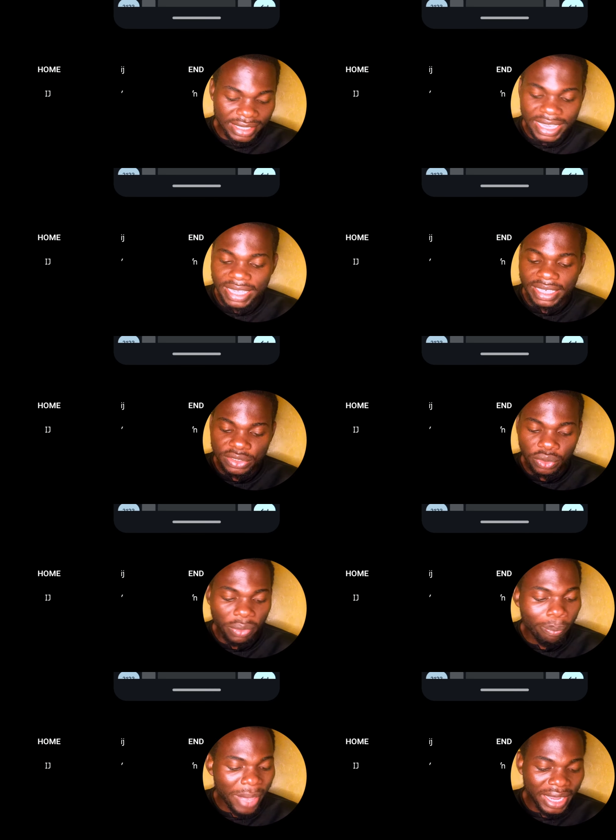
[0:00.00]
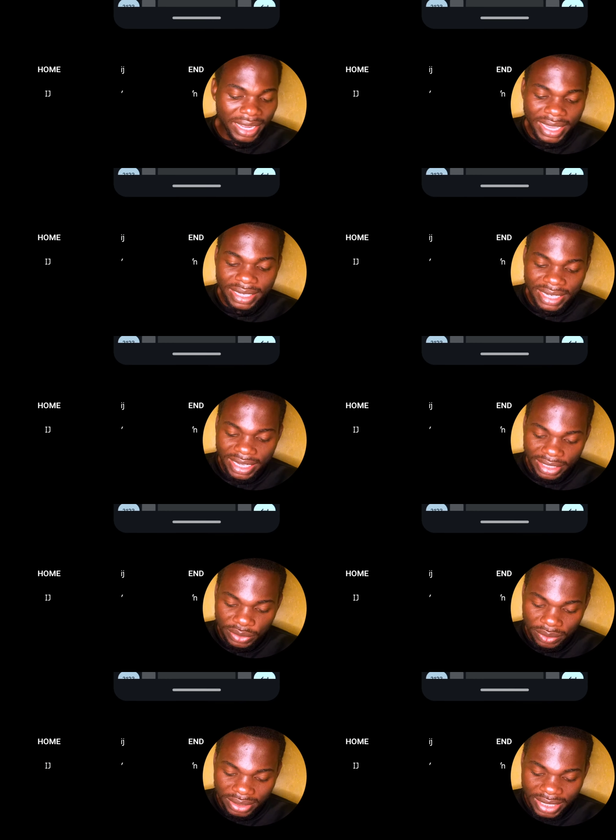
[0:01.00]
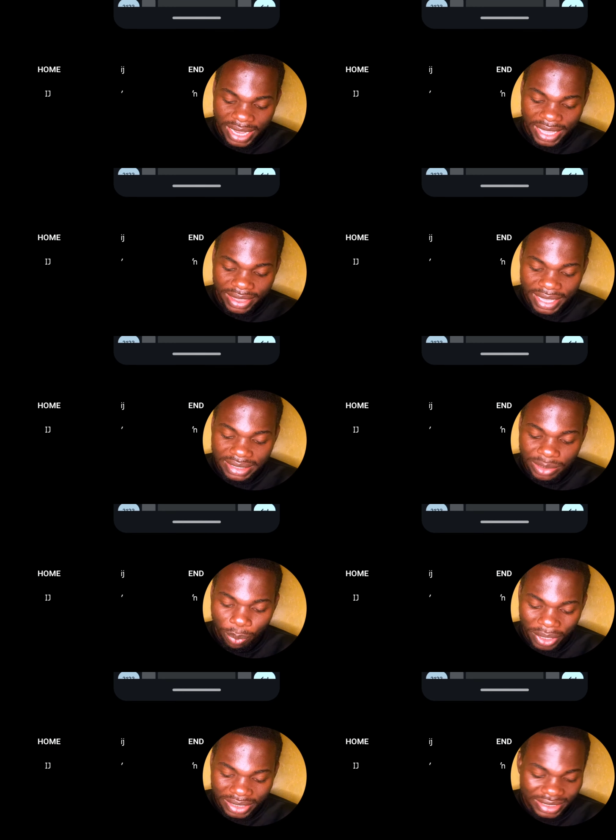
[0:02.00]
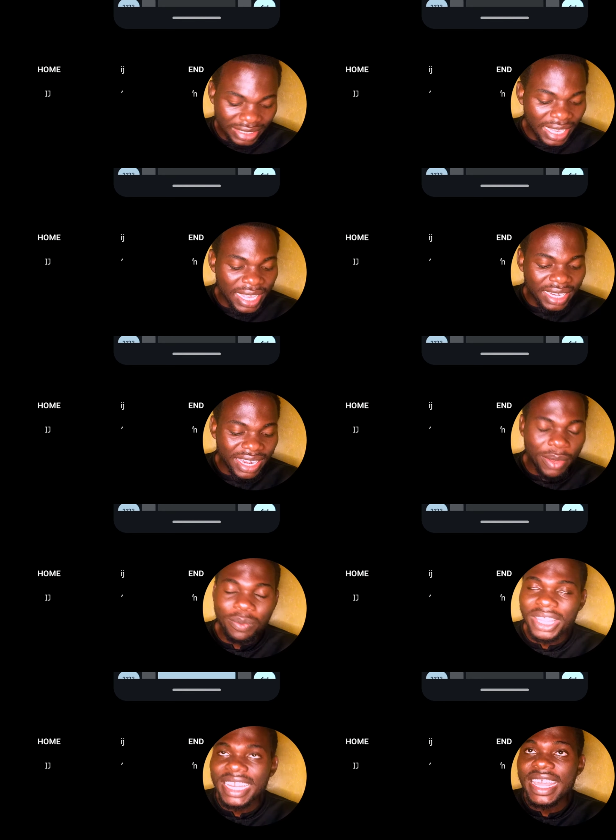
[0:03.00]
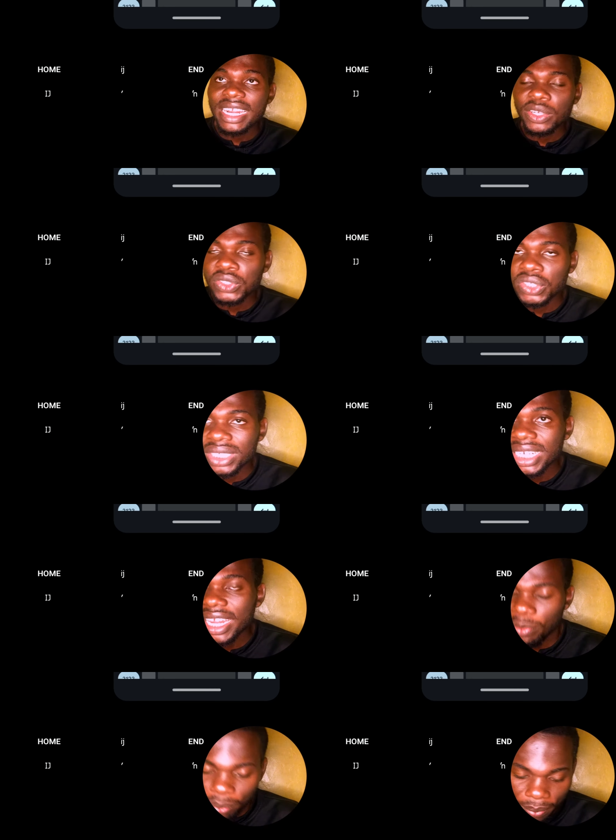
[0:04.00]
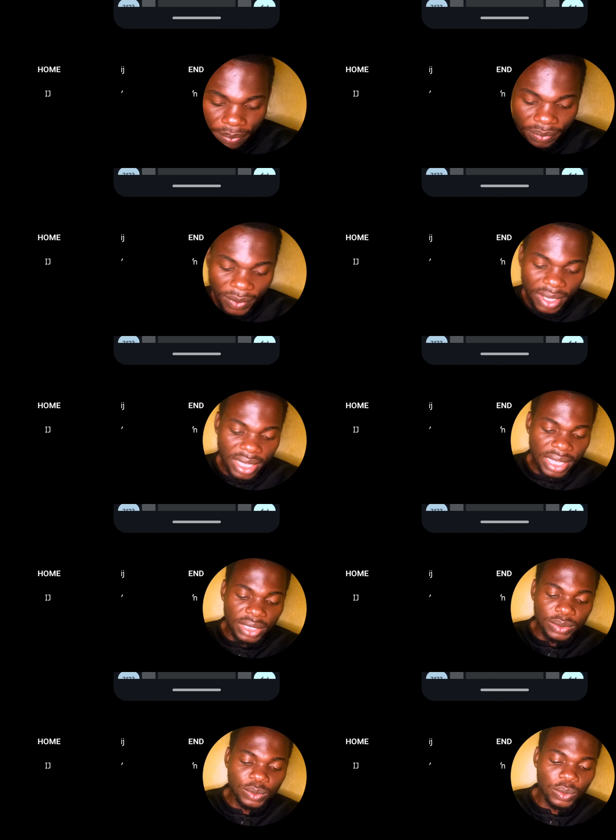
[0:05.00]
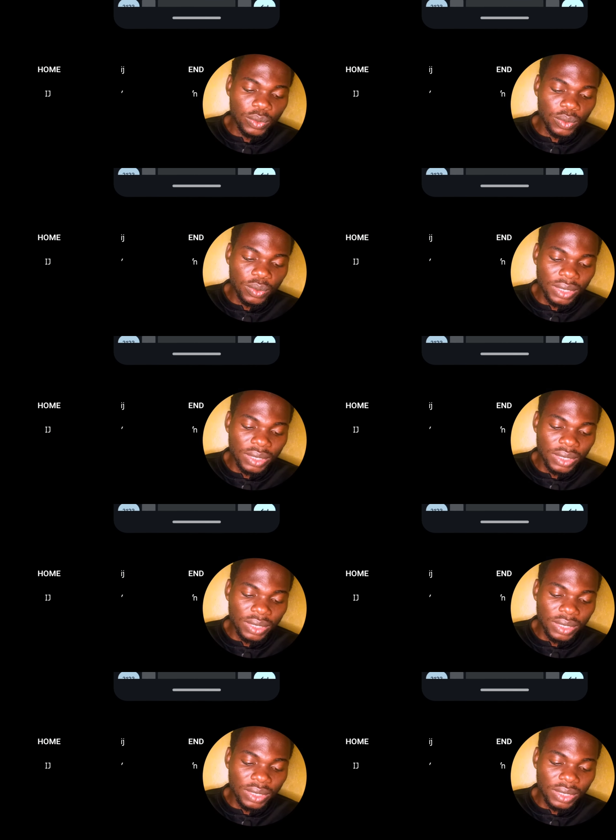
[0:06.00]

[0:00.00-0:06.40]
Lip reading: directory, make directory, then space, name the directory name. So